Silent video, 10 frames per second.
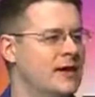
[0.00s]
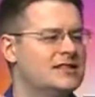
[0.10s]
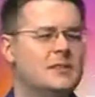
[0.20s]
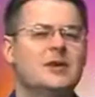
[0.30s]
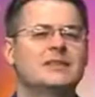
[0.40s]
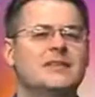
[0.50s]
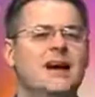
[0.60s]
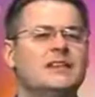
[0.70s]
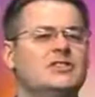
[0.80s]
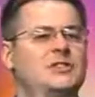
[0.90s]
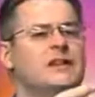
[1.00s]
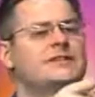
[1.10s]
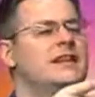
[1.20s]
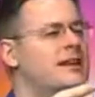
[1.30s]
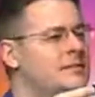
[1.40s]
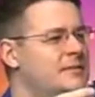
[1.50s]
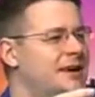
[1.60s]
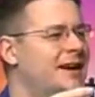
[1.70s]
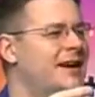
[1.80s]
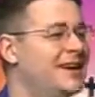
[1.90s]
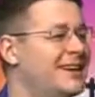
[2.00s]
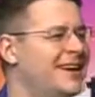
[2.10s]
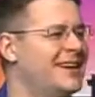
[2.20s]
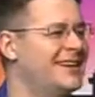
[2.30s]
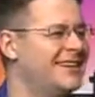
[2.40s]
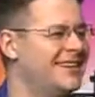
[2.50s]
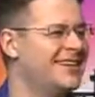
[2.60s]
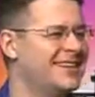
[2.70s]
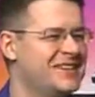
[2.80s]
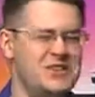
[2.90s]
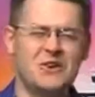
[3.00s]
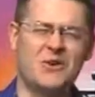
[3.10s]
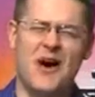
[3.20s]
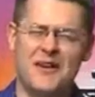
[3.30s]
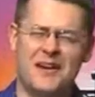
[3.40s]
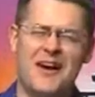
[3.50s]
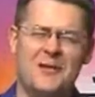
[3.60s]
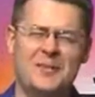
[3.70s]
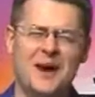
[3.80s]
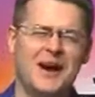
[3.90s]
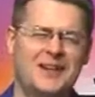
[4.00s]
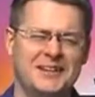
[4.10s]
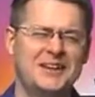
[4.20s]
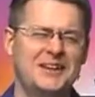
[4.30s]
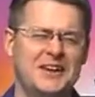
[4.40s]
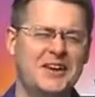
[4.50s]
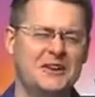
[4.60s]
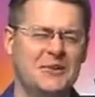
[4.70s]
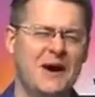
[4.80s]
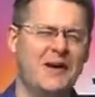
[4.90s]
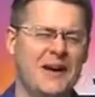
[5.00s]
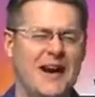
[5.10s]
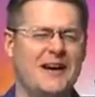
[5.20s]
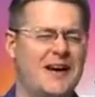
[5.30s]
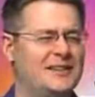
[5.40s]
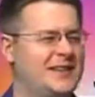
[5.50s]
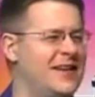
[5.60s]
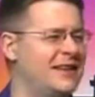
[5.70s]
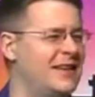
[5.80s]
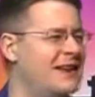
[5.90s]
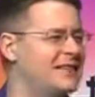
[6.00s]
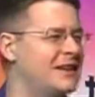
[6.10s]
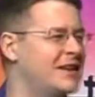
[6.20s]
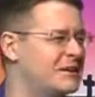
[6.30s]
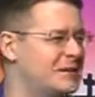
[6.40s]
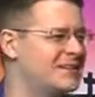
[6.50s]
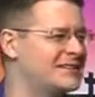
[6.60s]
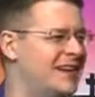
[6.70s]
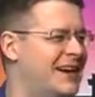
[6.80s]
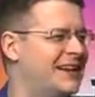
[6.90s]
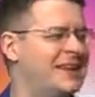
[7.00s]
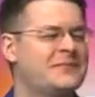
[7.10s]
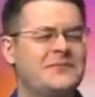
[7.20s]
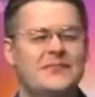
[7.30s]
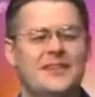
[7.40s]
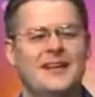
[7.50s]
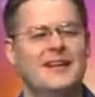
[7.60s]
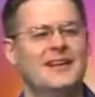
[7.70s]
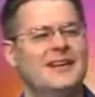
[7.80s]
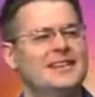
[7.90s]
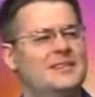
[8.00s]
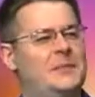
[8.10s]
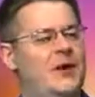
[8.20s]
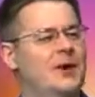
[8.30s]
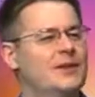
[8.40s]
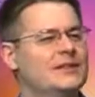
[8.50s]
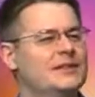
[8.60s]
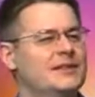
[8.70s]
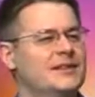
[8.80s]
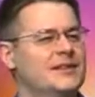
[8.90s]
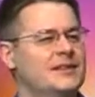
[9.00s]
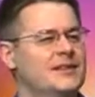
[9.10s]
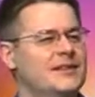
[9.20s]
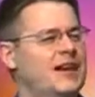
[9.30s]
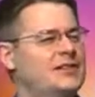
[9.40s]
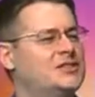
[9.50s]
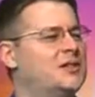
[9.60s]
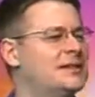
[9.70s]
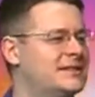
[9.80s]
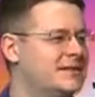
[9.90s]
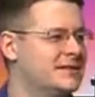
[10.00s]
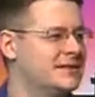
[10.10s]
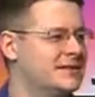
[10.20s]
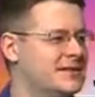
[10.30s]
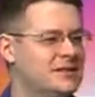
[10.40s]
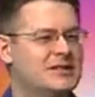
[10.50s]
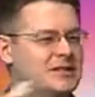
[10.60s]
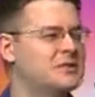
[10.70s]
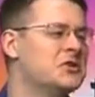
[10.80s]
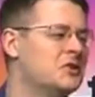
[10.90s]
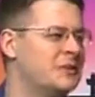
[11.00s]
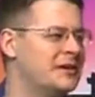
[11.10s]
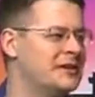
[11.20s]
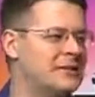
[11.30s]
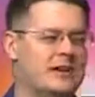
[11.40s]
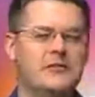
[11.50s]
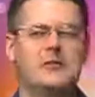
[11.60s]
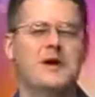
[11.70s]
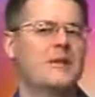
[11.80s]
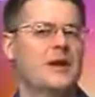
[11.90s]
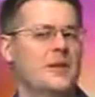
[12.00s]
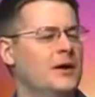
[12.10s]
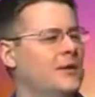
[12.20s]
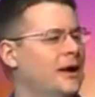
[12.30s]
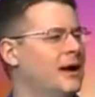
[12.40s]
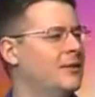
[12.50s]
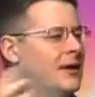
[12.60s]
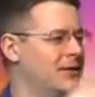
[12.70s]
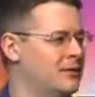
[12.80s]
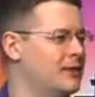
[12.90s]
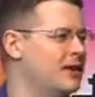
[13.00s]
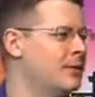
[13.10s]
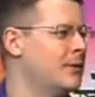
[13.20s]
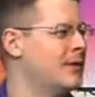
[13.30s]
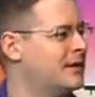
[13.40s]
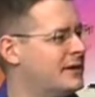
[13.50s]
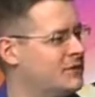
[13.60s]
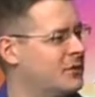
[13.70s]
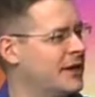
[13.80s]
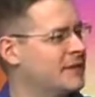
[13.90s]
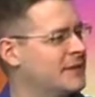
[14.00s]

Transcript: And suppose God tricks them. Yeah, yeah. You quoted our book. You quoted our hadith. How dare you? You must die, right? Now suppose God tricks the Muslim group into believing we went one way when really we went a different way.